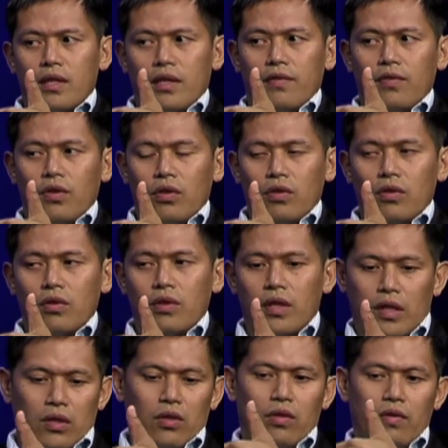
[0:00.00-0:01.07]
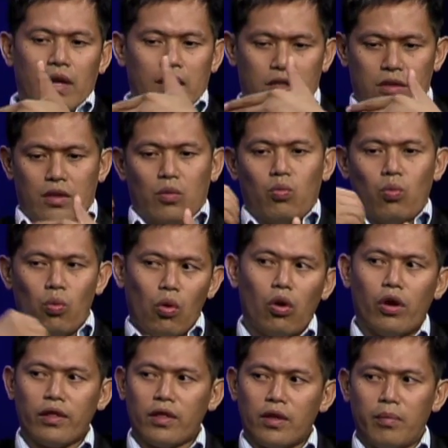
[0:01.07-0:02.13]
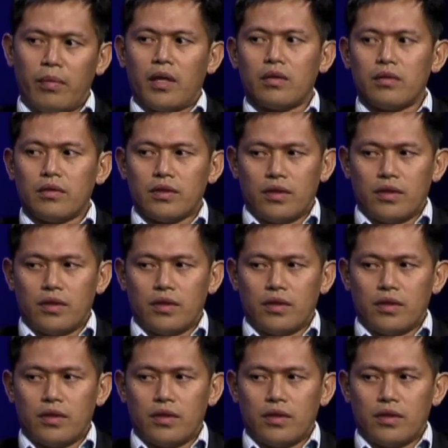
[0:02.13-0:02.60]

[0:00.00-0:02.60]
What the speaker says: eye view that you actually won the medal.